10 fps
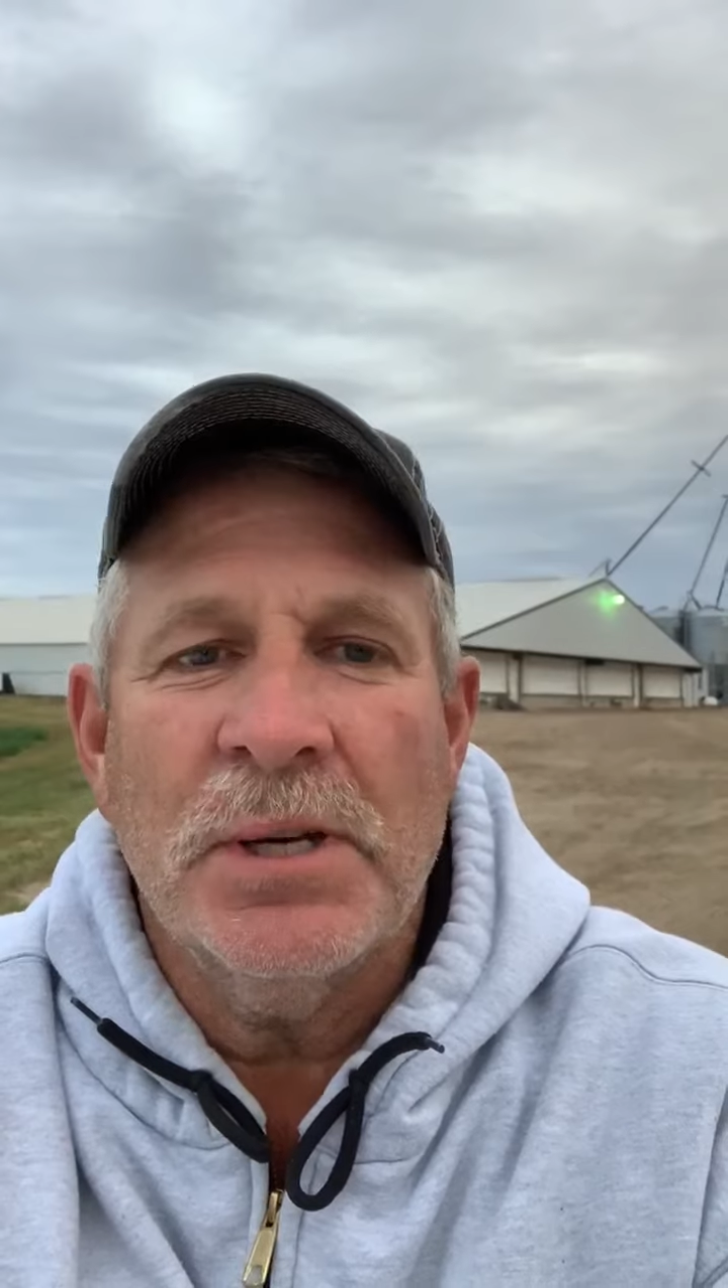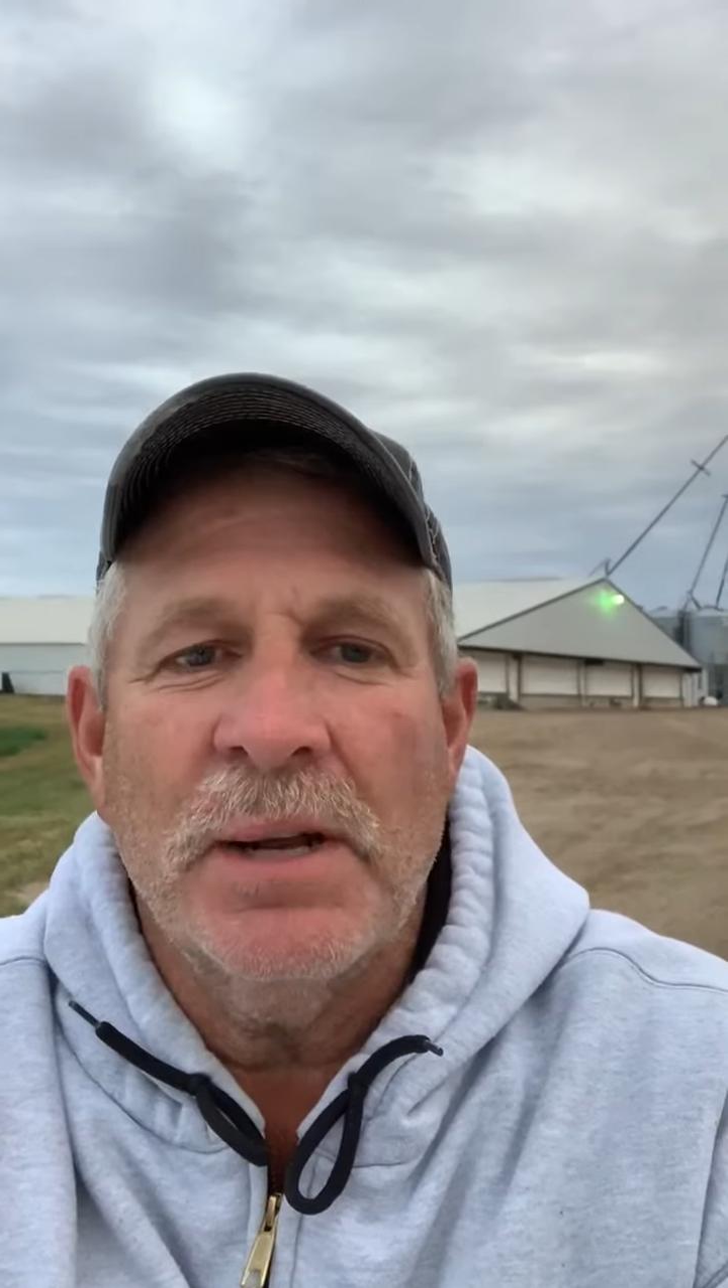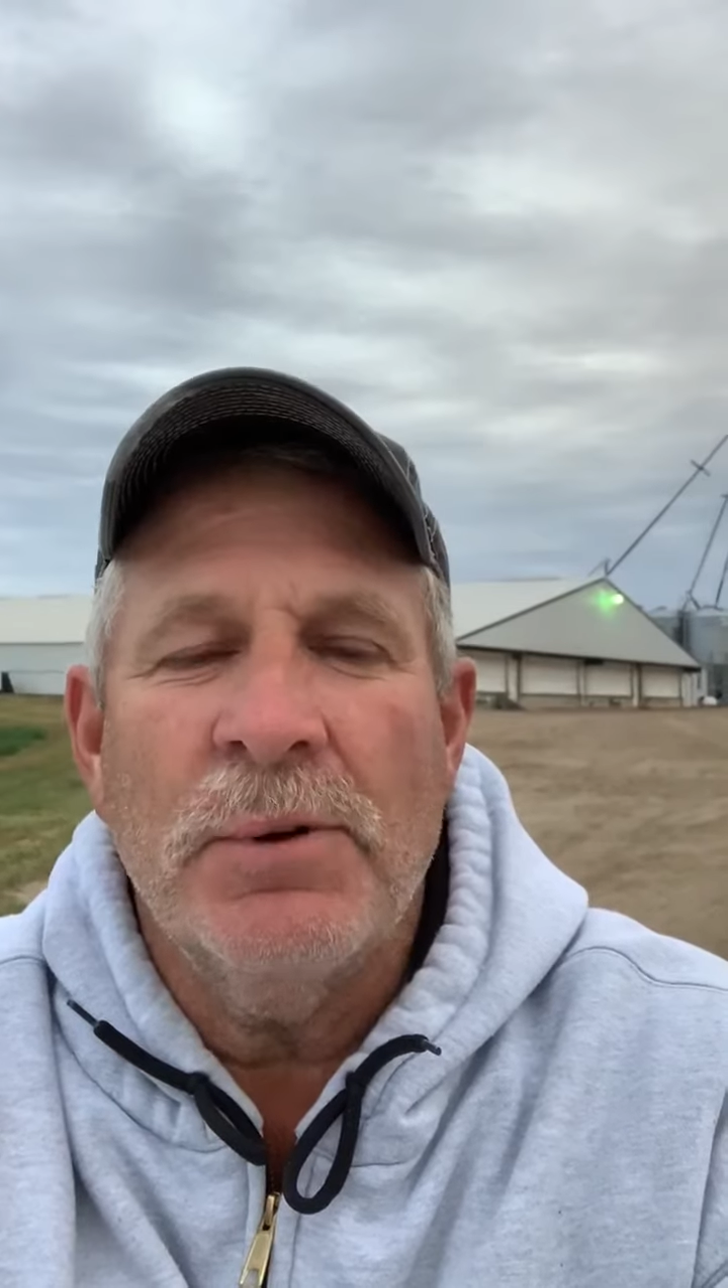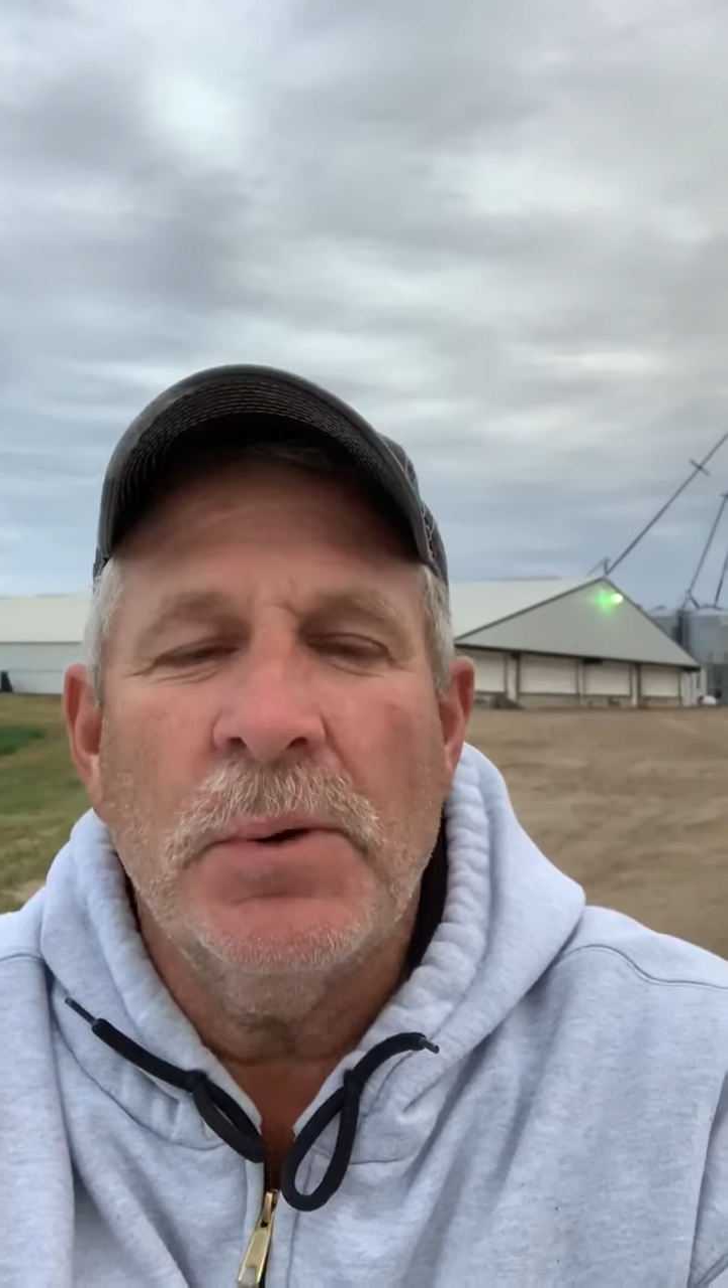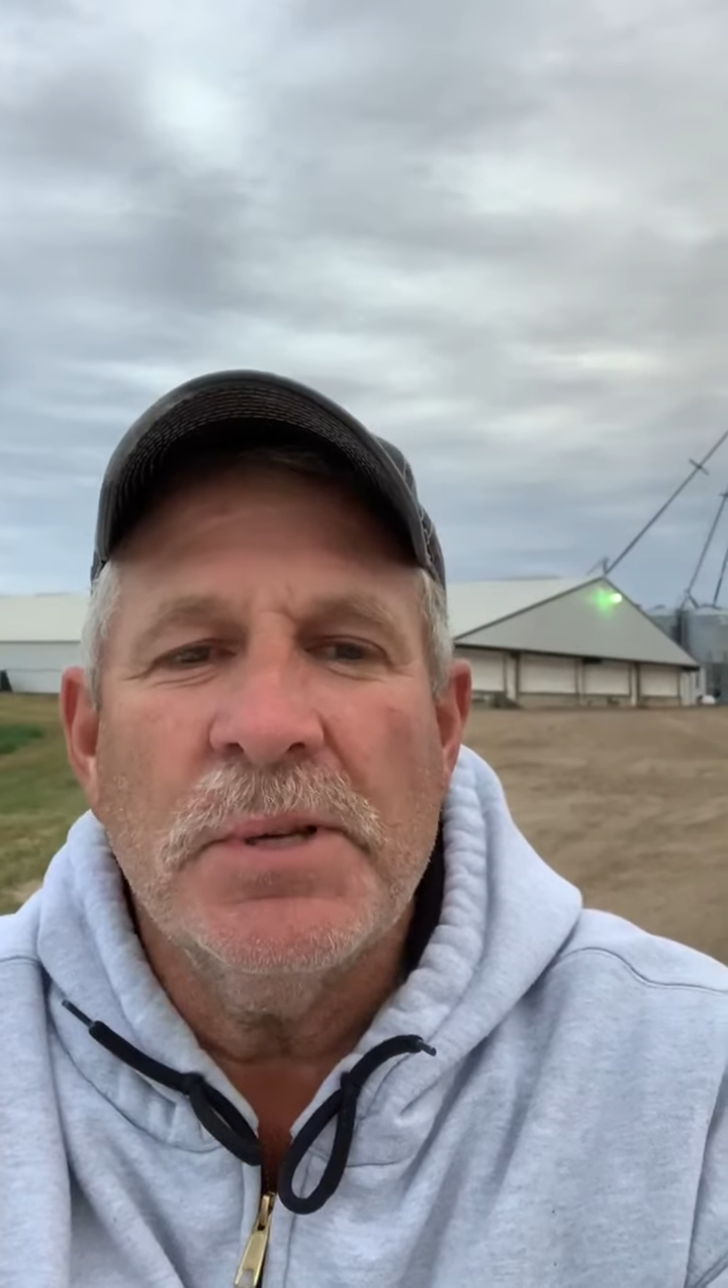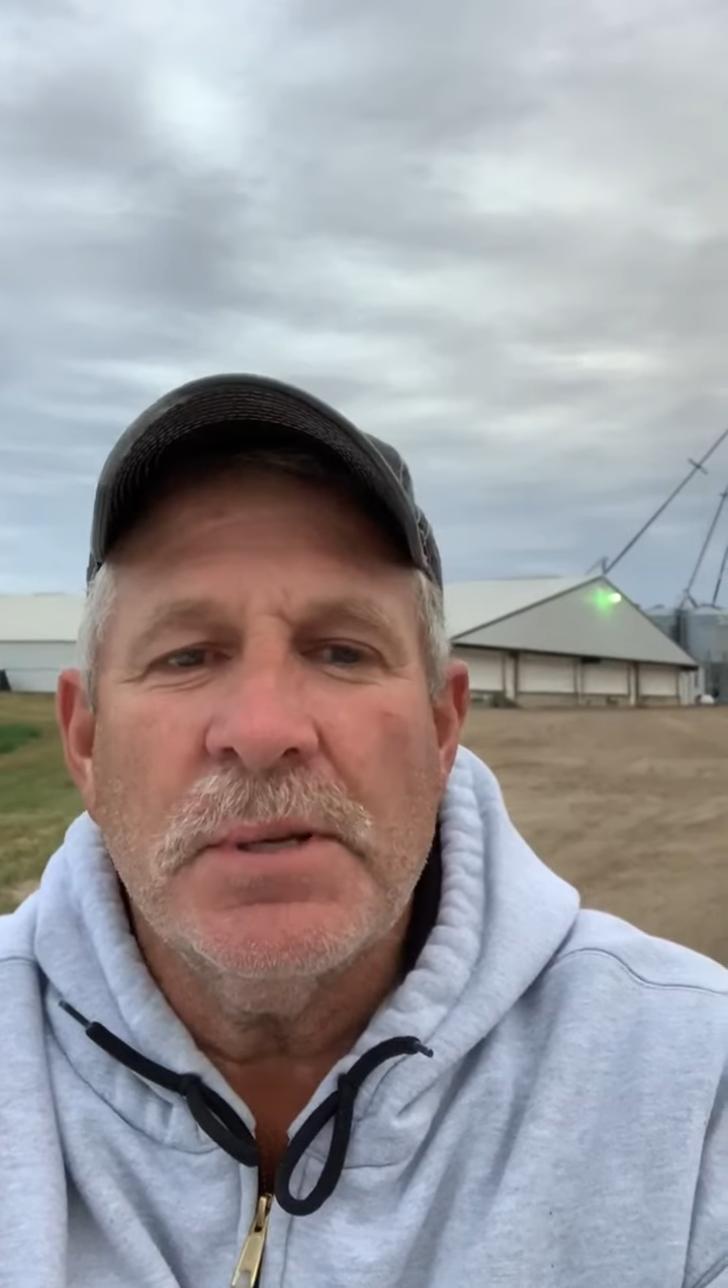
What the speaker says: and I've always